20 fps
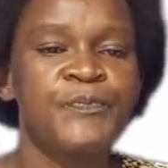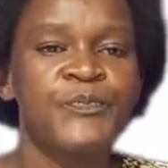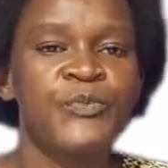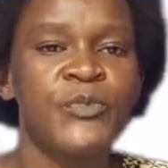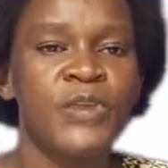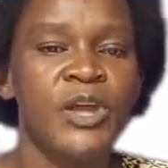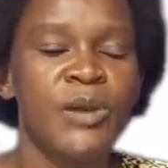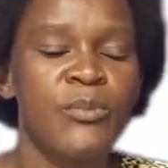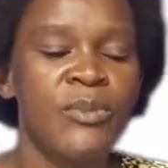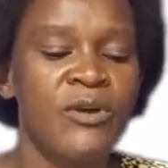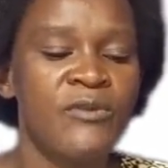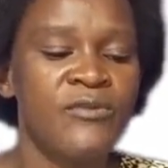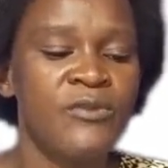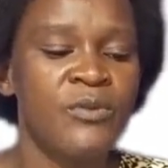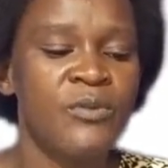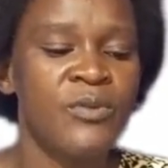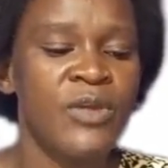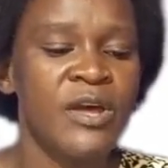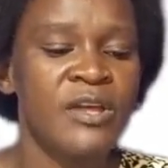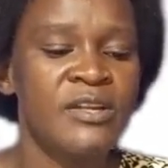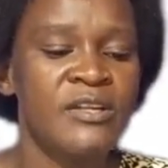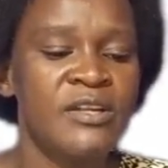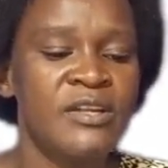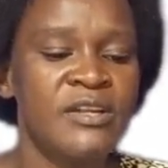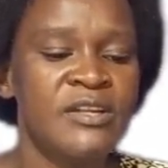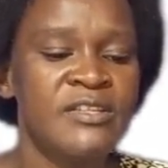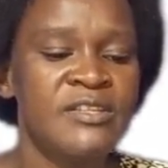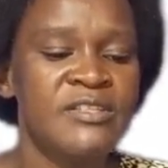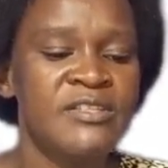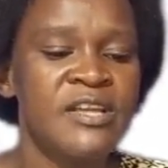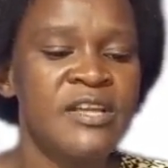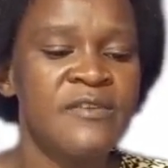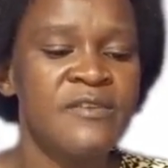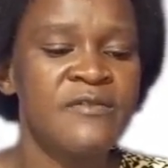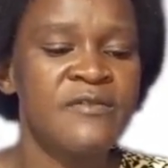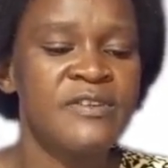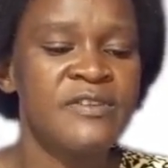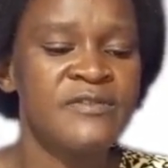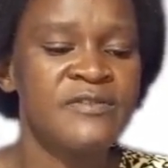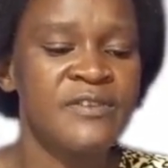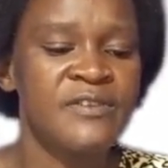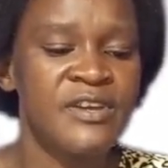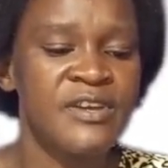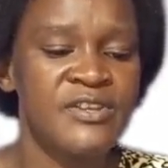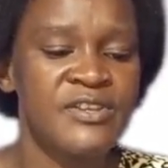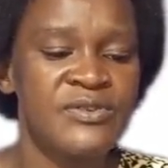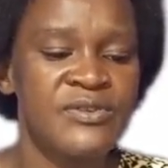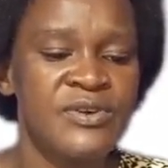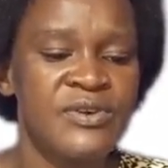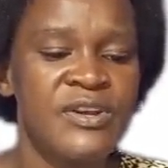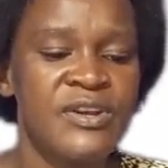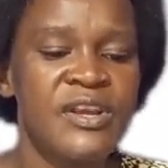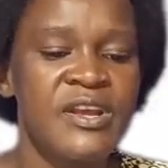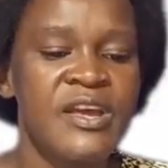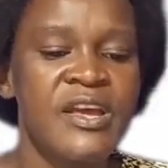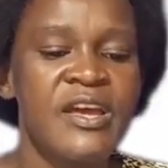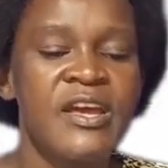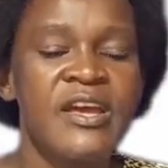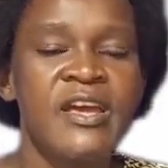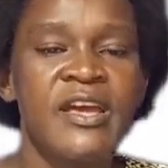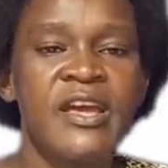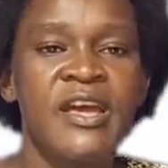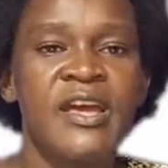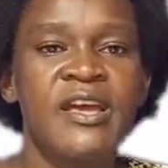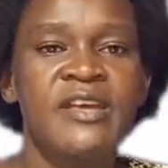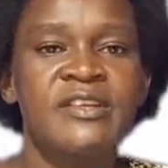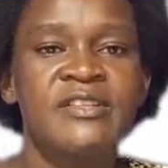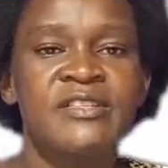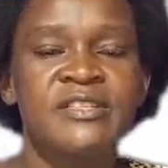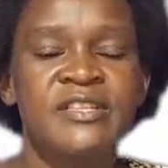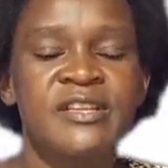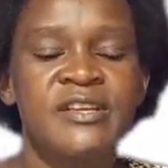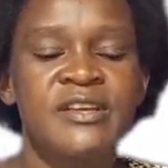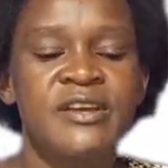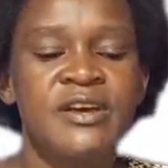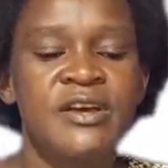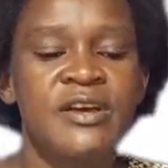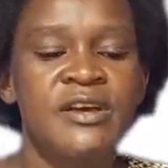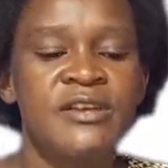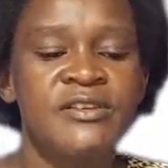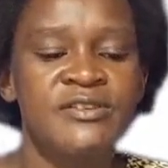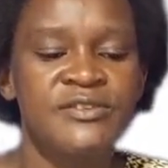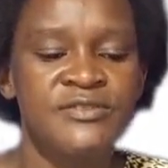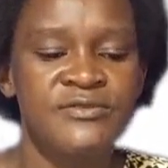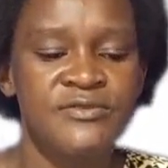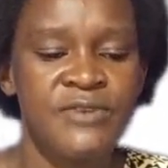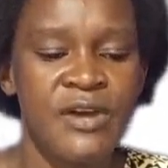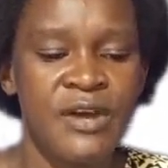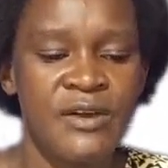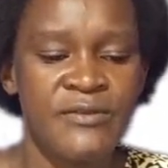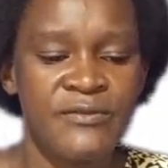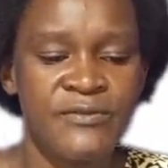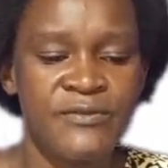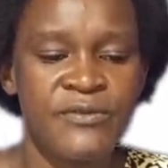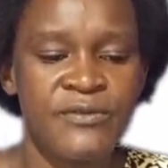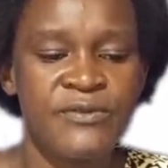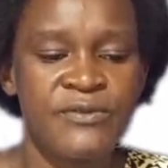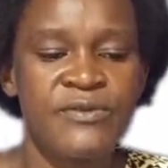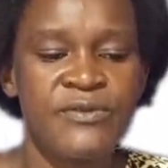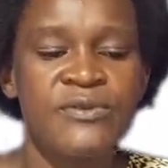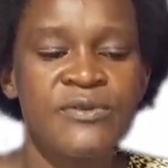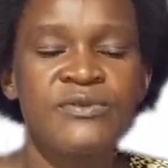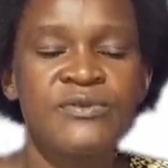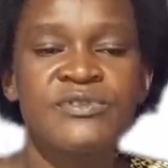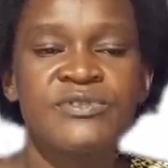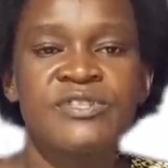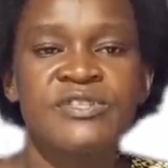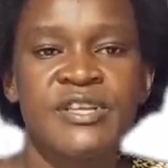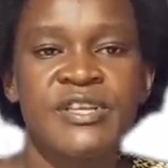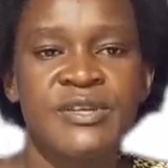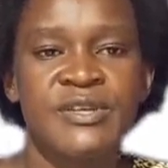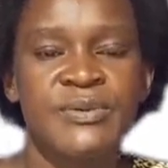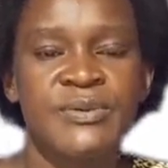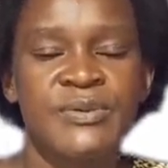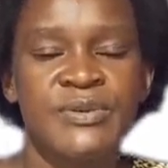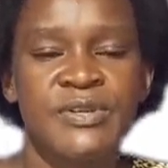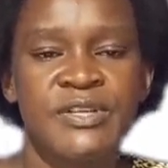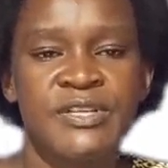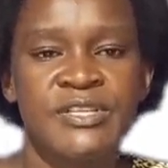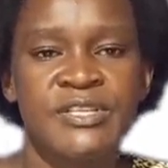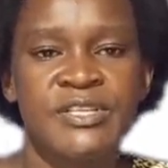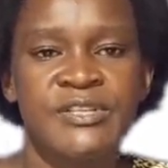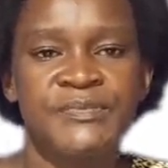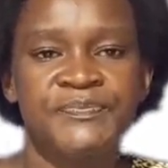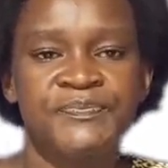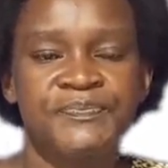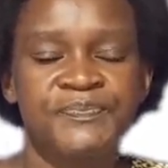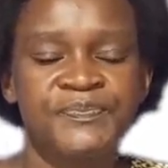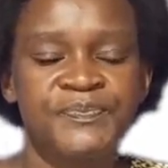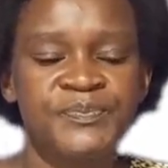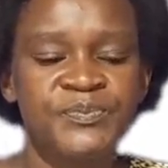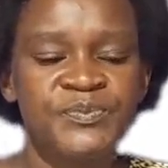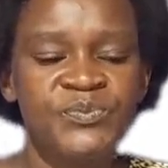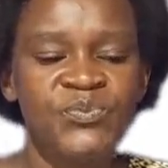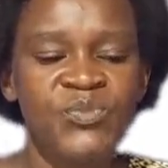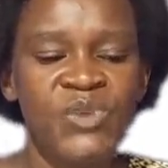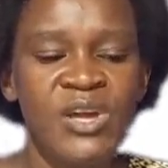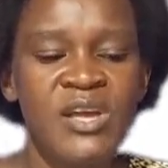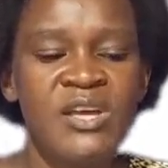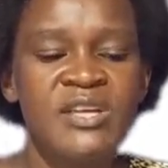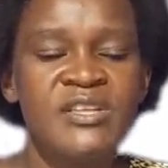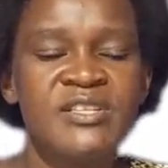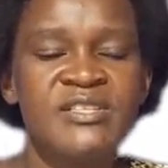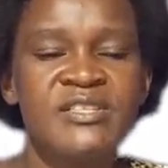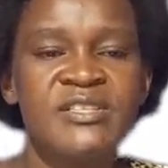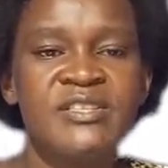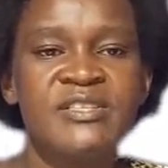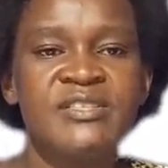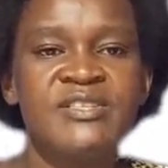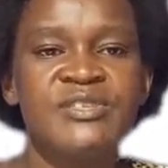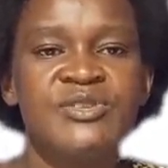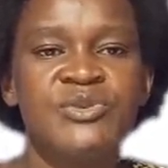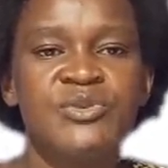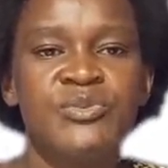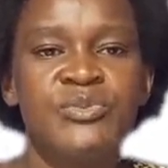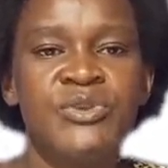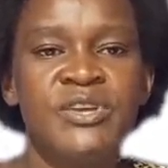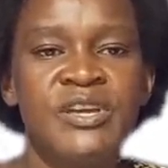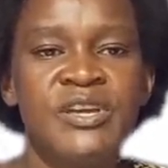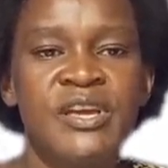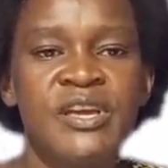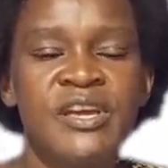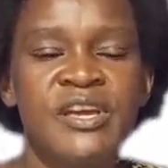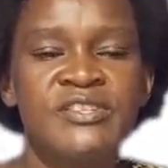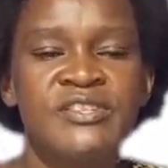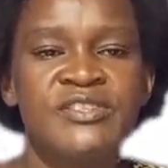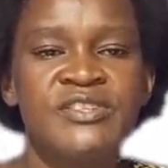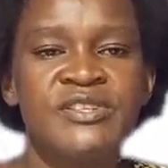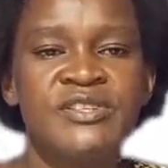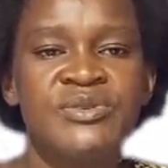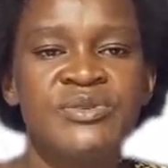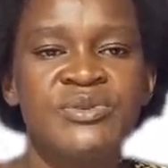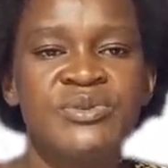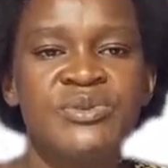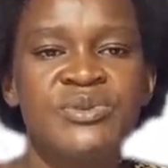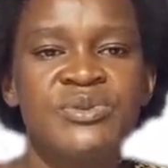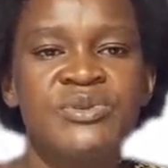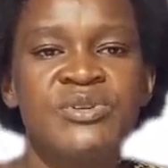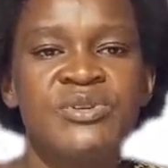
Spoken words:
Apart from that, there is diversification, hence food security. Since you'll be engaged into